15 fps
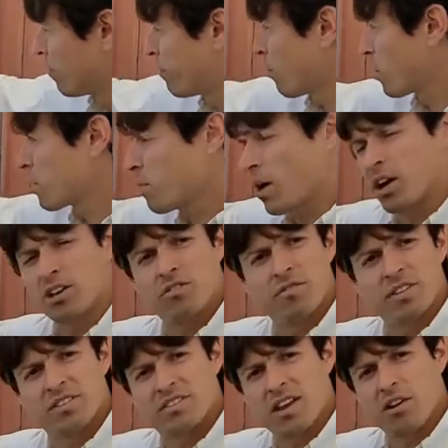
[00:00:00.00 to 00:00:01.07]
40 watt
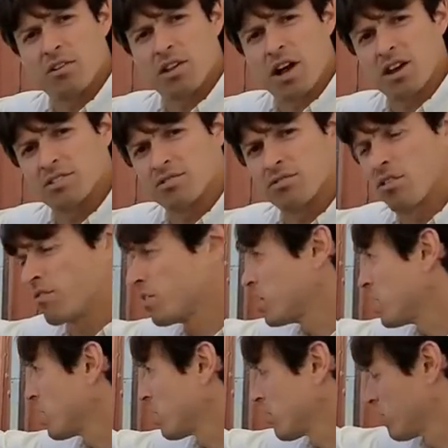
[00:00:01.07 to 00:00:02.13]
UV sterilizer over
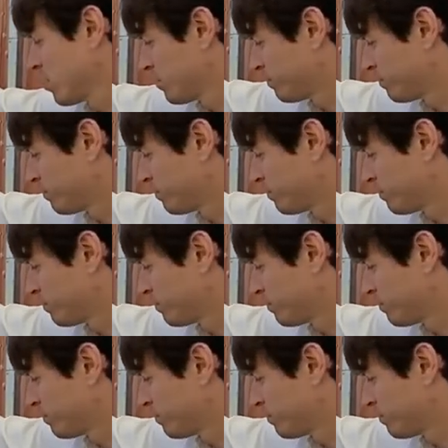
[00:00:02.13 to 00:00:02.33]
here,